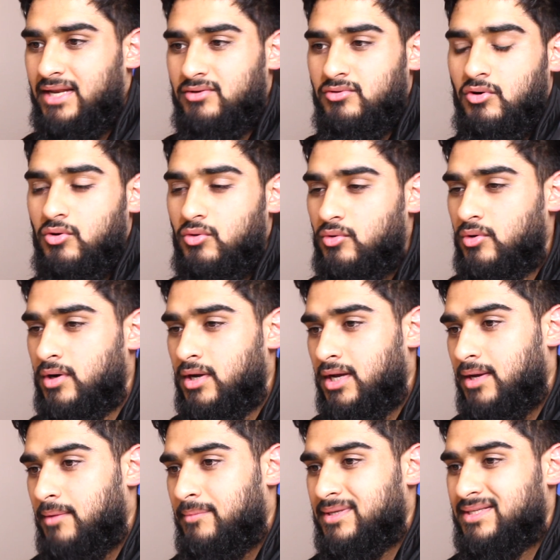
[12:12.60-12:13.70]
total
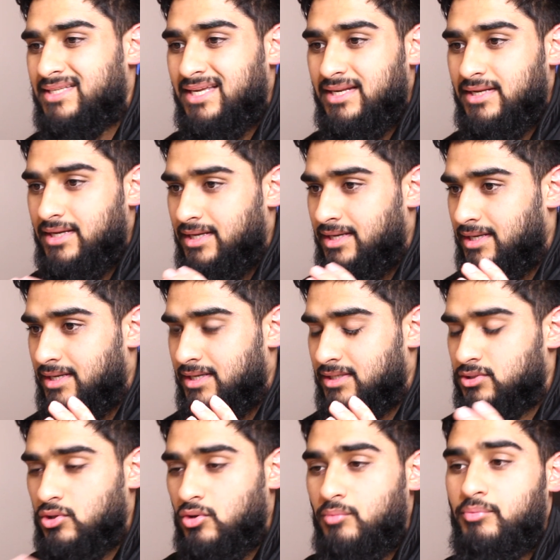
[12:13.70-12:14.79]

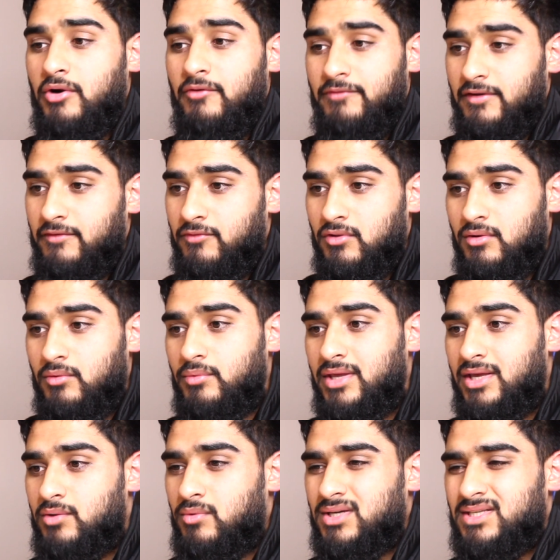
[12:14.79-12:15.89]
profit for the
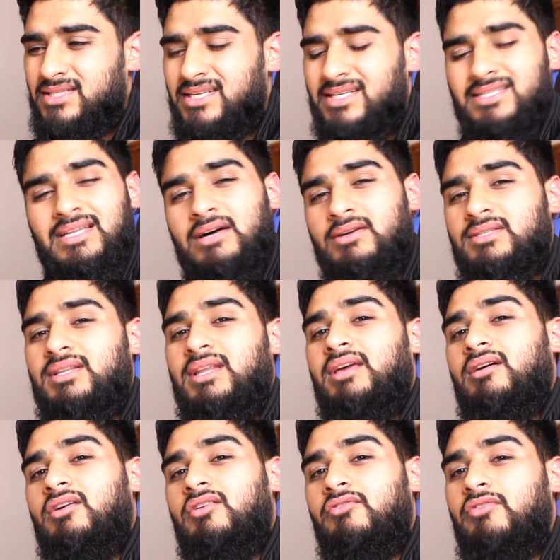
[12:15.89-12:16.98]
week was
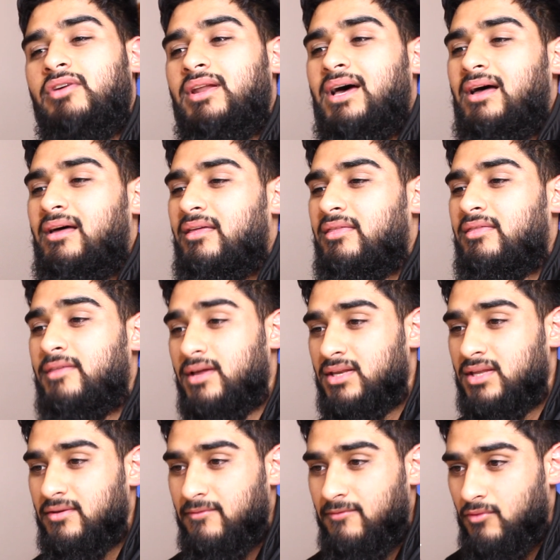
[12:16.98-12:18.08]

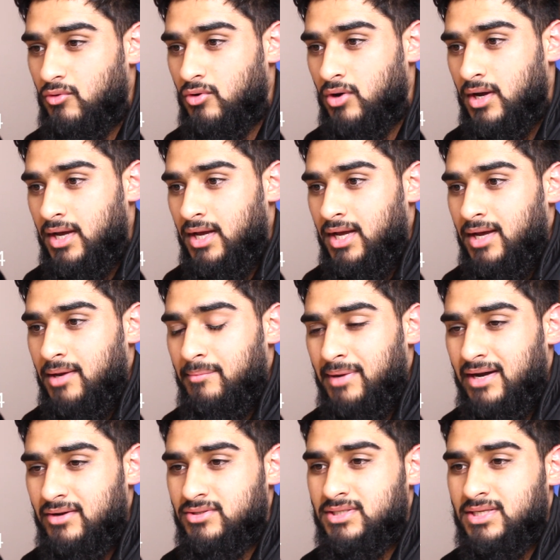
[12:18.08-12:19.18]
£6,834.
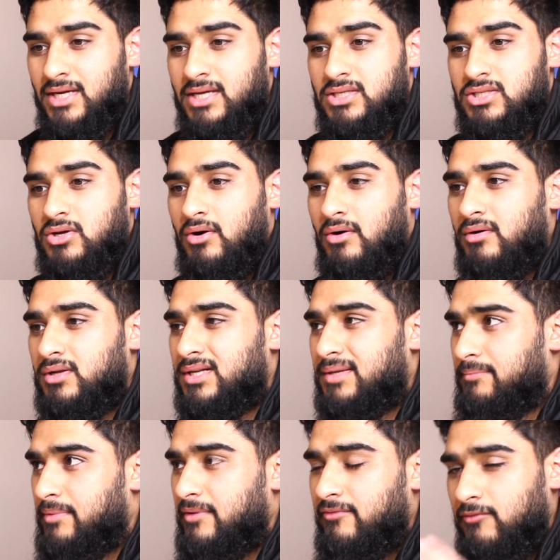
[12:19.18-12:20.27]
So
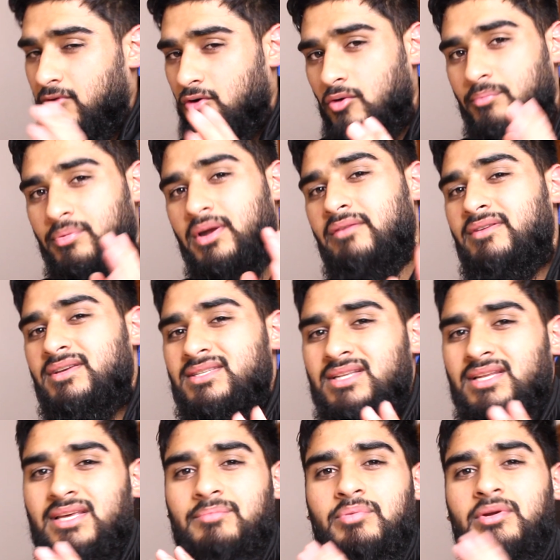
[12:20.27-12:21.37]

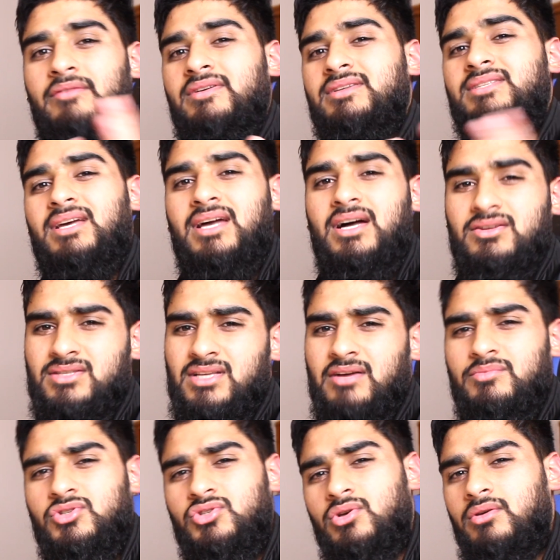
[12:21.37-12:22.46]
previous accounts that I've
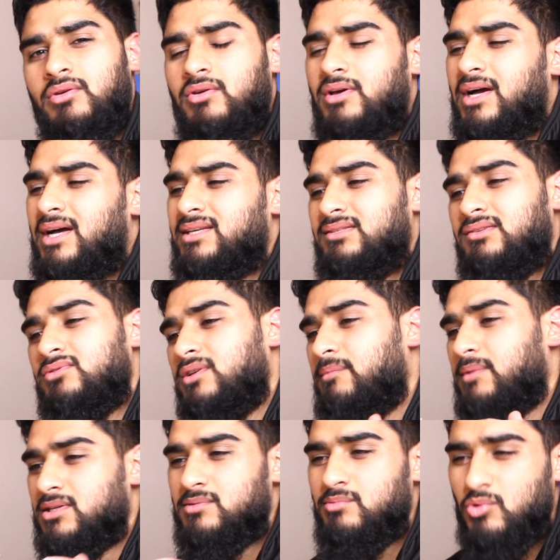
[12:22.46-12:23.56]
been showing you guys, those are
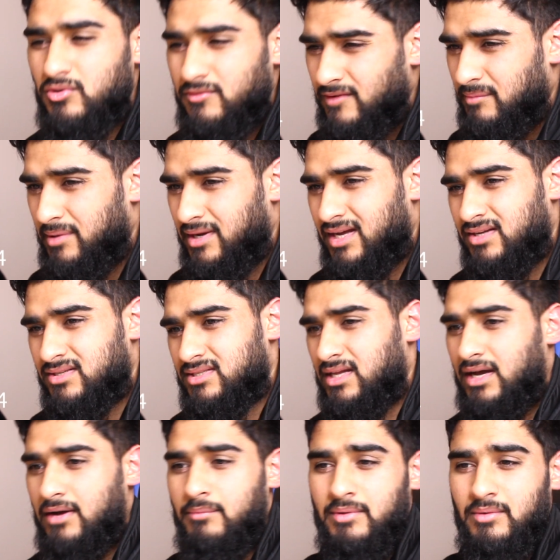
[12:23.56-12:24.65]
my small flip accounts that
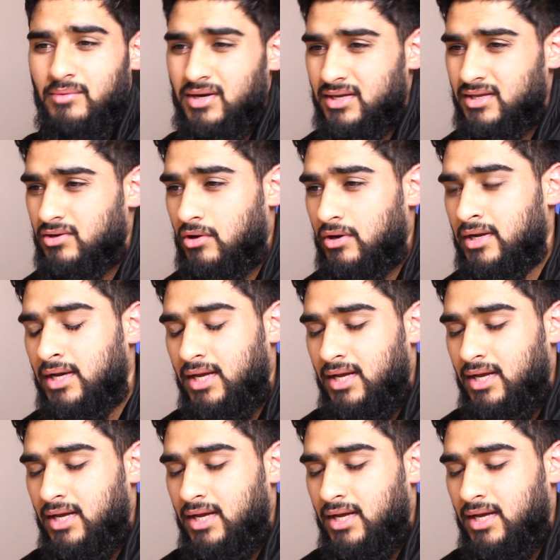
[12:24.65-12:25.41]
I'll be working on.